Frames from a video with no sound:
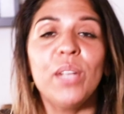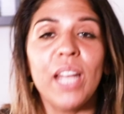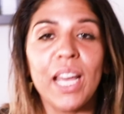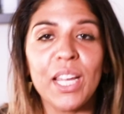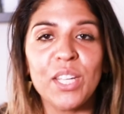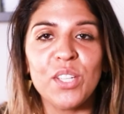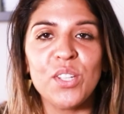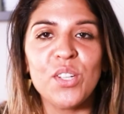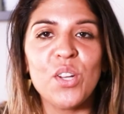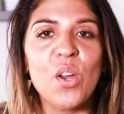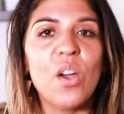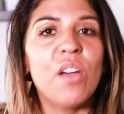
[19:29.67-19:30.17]

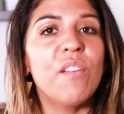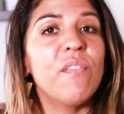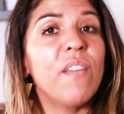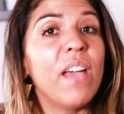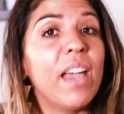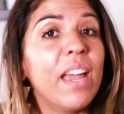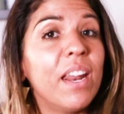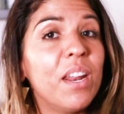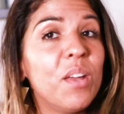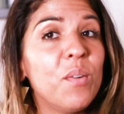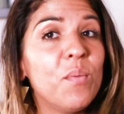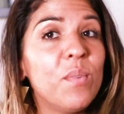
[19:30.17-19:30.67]
like to know if
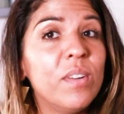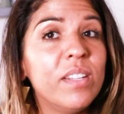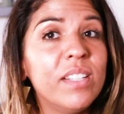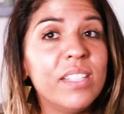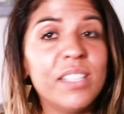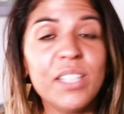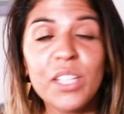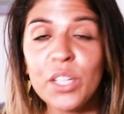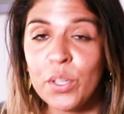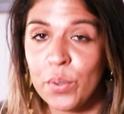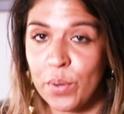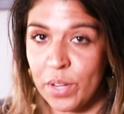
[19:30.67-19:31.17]
anyone
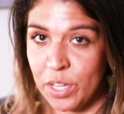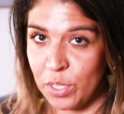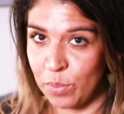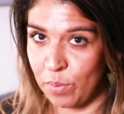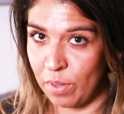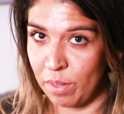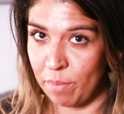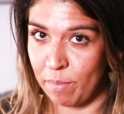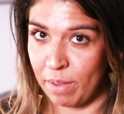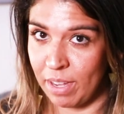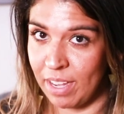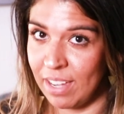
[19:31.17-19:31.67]
disagrees
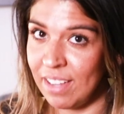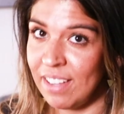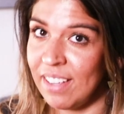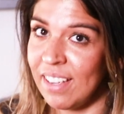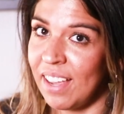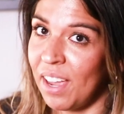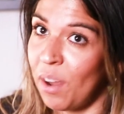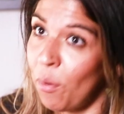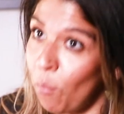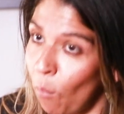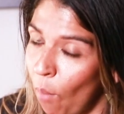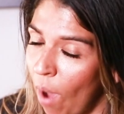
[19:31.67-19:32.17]
with me
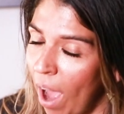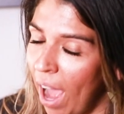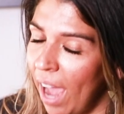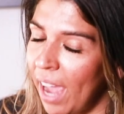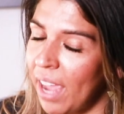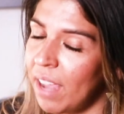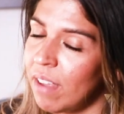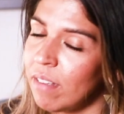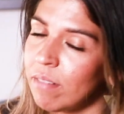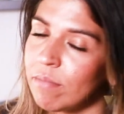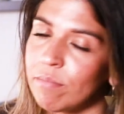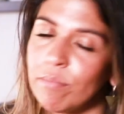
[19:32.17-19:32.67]
and
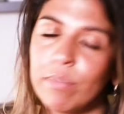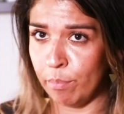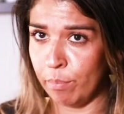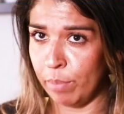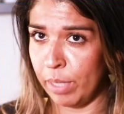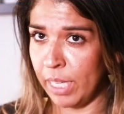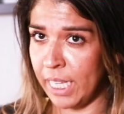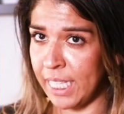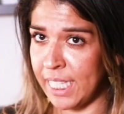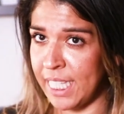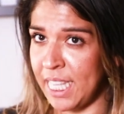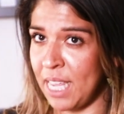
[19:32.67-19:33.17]
why.
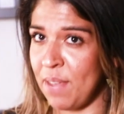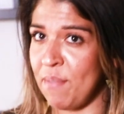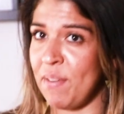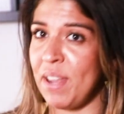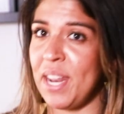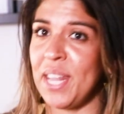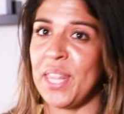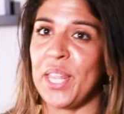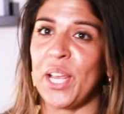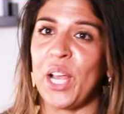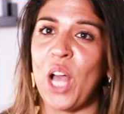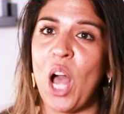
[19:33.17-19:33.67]
Please leave
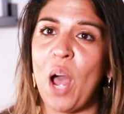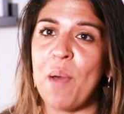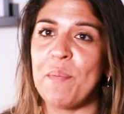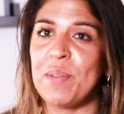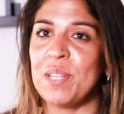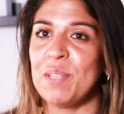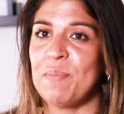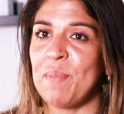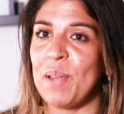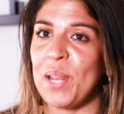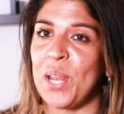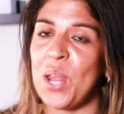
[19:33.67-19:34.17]
it in the
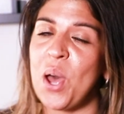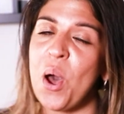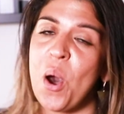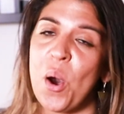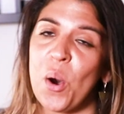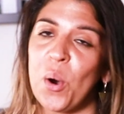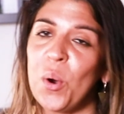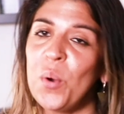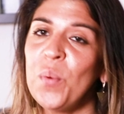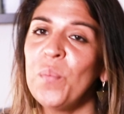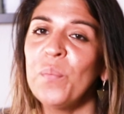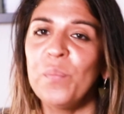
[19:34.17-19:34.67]
comments
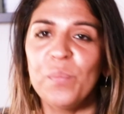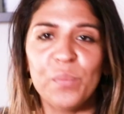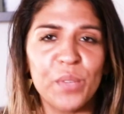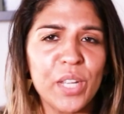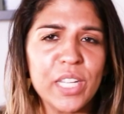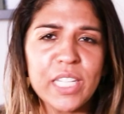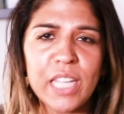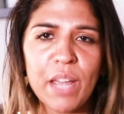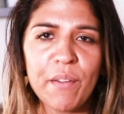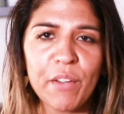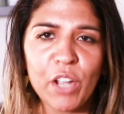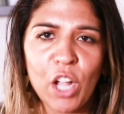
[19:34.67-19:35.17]
below.
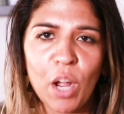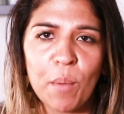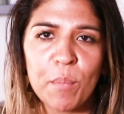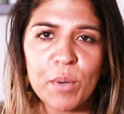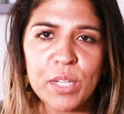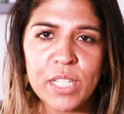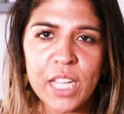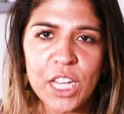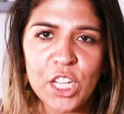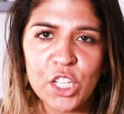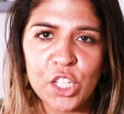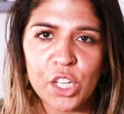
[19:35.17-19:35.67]
Let's have a
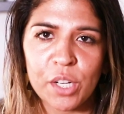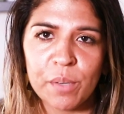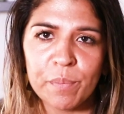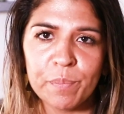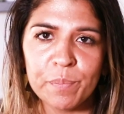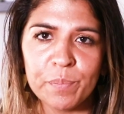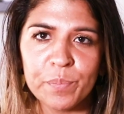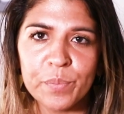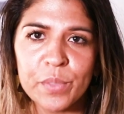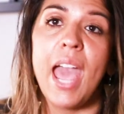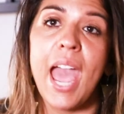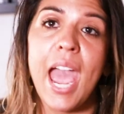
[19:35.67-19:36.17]
conversation.
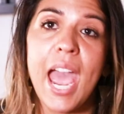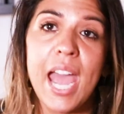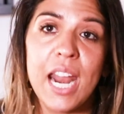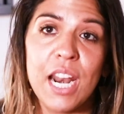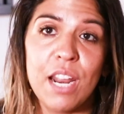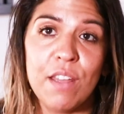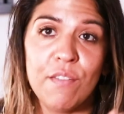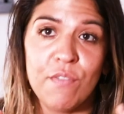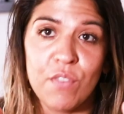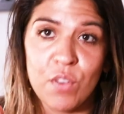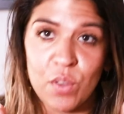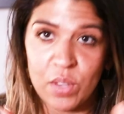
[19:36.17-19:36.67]
And
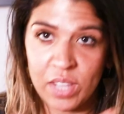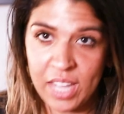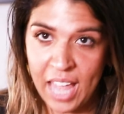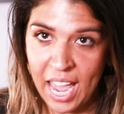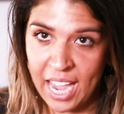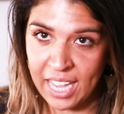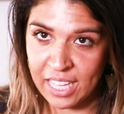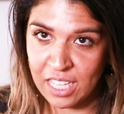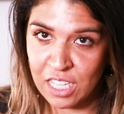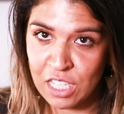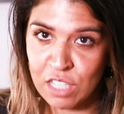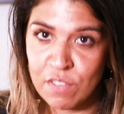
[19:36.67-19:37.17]
if you
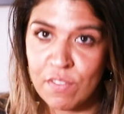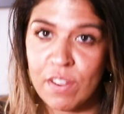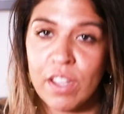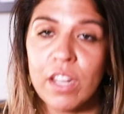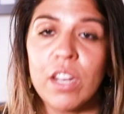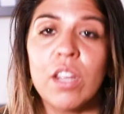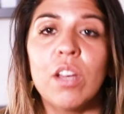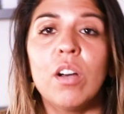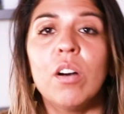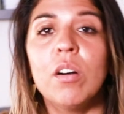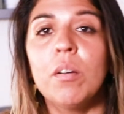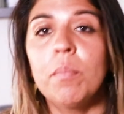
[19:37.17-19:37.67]
like this
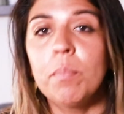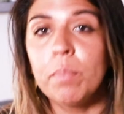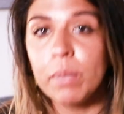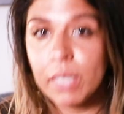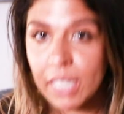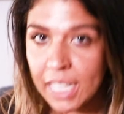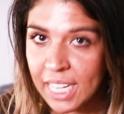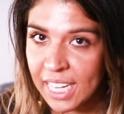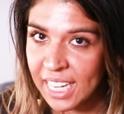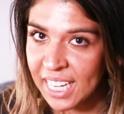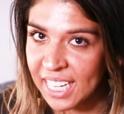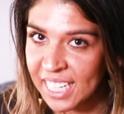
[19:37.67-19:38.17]
video,
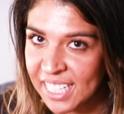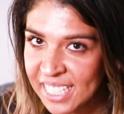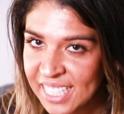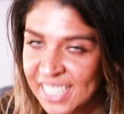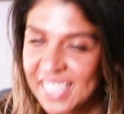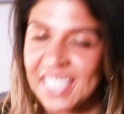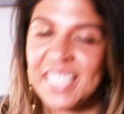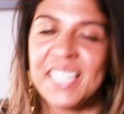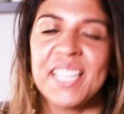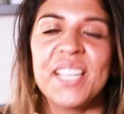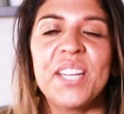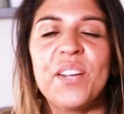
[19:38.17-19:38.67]

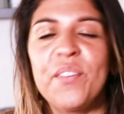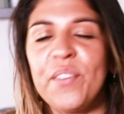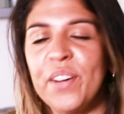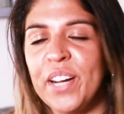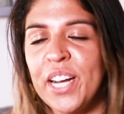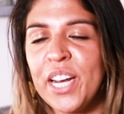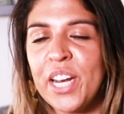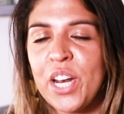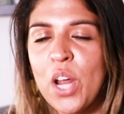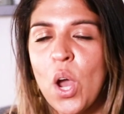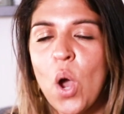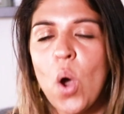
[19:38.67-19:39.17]
please, you
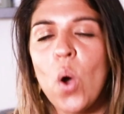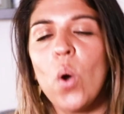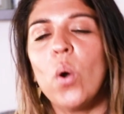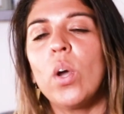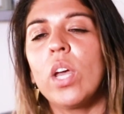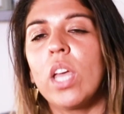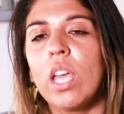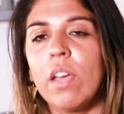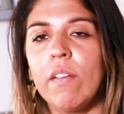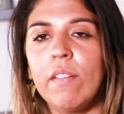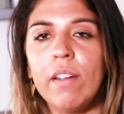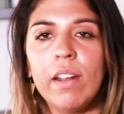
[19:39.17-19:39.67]
already know,
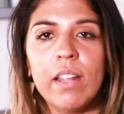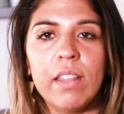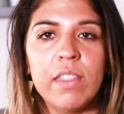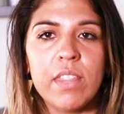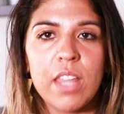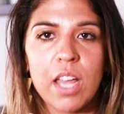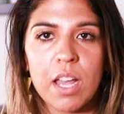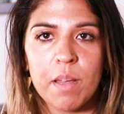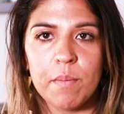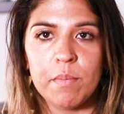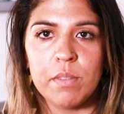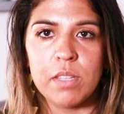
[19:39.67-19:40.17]
give it a
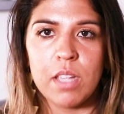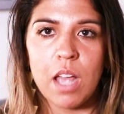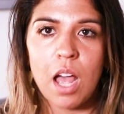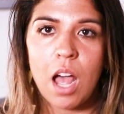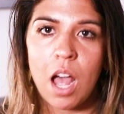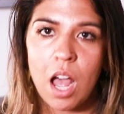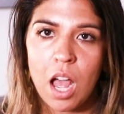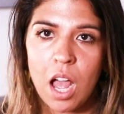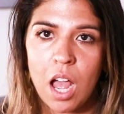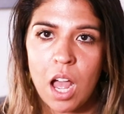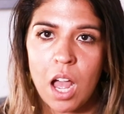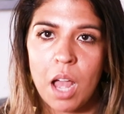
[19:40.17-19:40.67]
thumbs
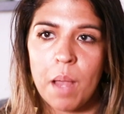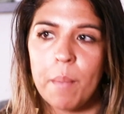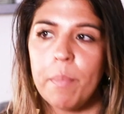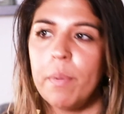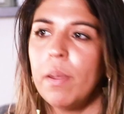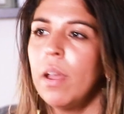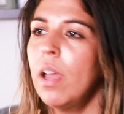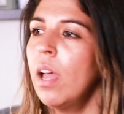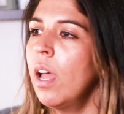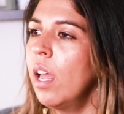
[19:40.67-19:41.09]
up.